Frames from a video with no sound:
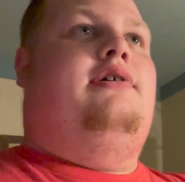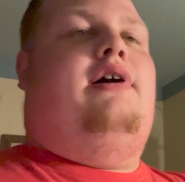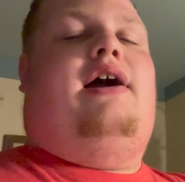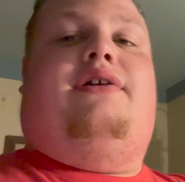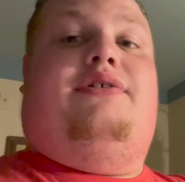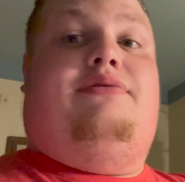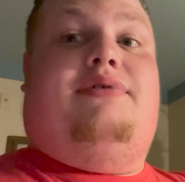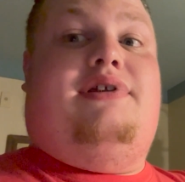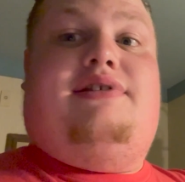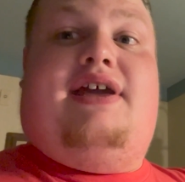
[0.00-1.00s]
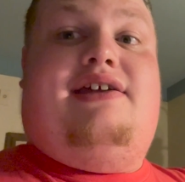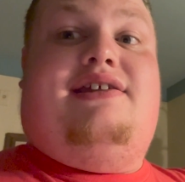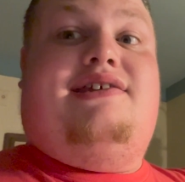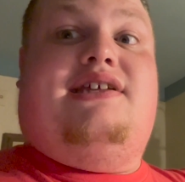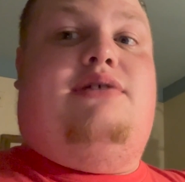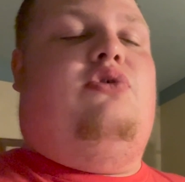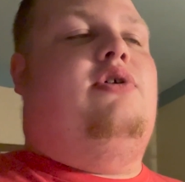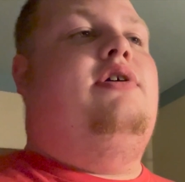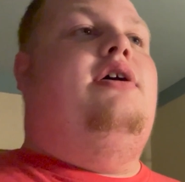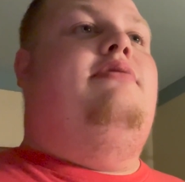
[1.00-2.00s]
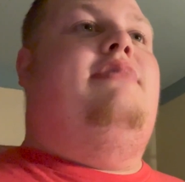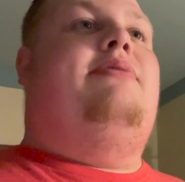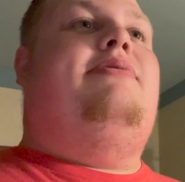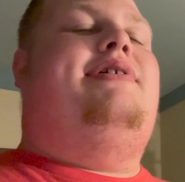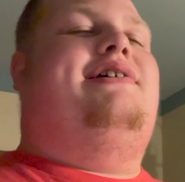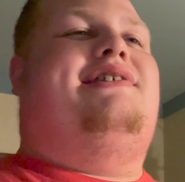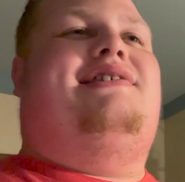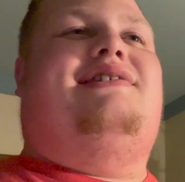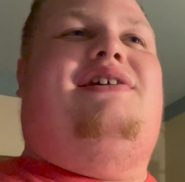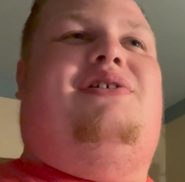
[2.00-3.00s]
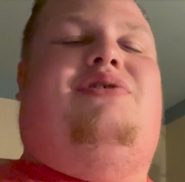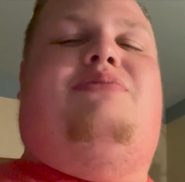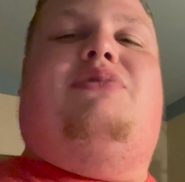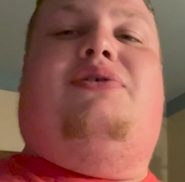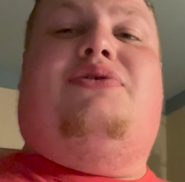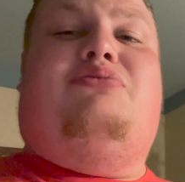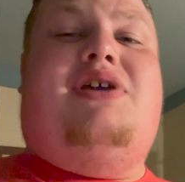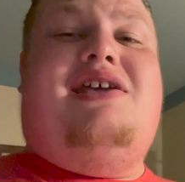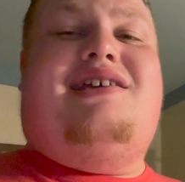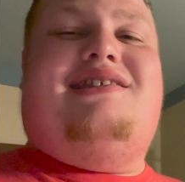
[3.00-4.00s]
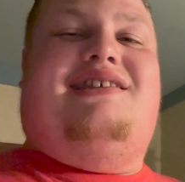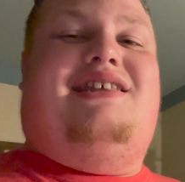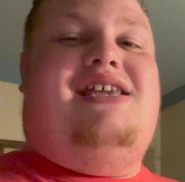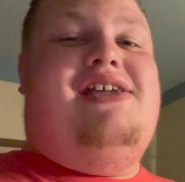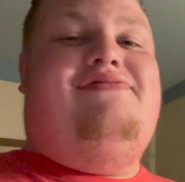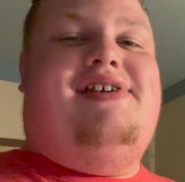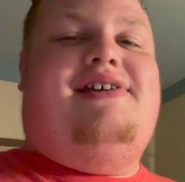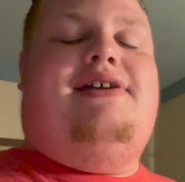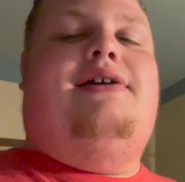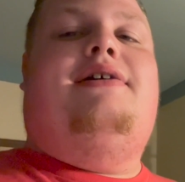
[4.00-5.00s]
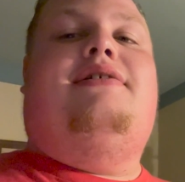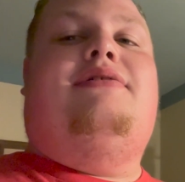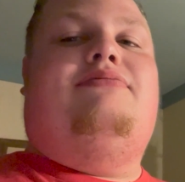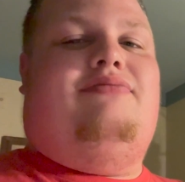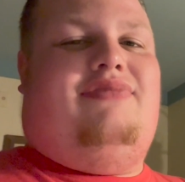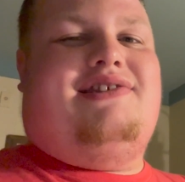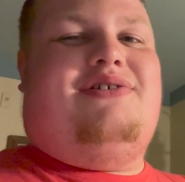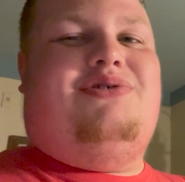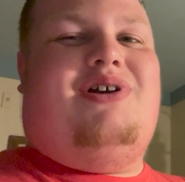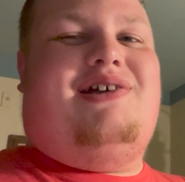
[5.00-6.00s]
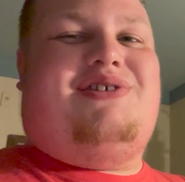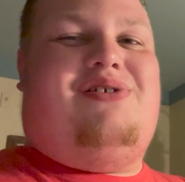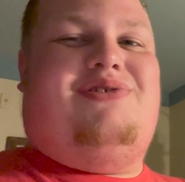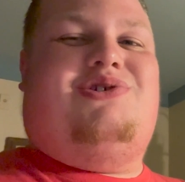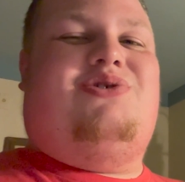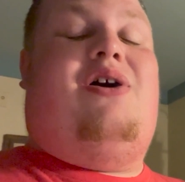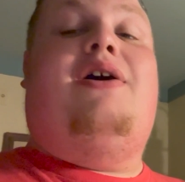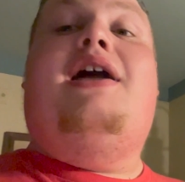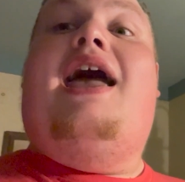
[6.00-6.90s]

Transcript: I don't know what day it is anymore. Maybe because it's, in the middle of the week, it's in the evening. Let's go try Salt and Straw.